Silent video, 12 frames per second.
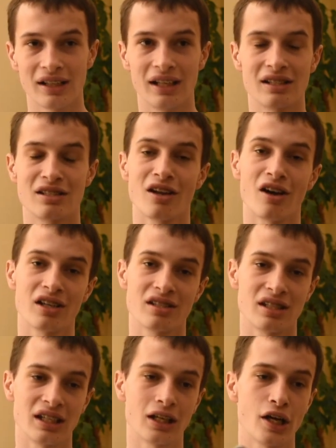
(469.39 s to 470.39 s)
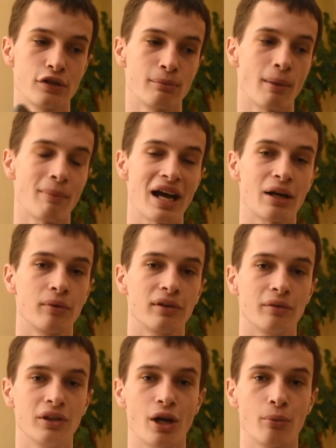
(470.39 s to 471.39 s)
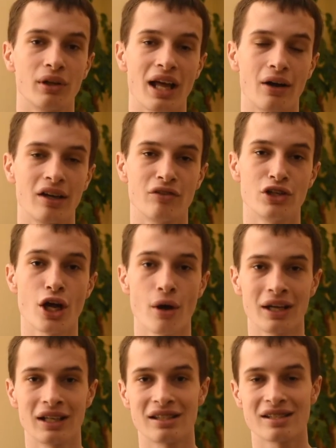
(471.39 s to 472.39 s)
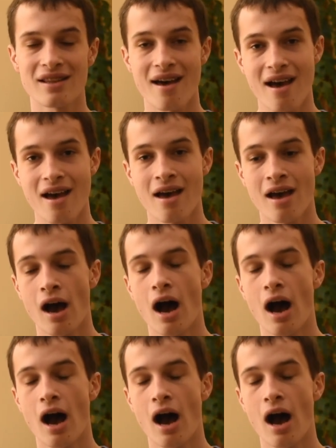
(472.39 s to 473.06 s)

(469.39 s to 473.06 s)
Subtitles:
It's nice. It goes in my bag without even knowing it's there.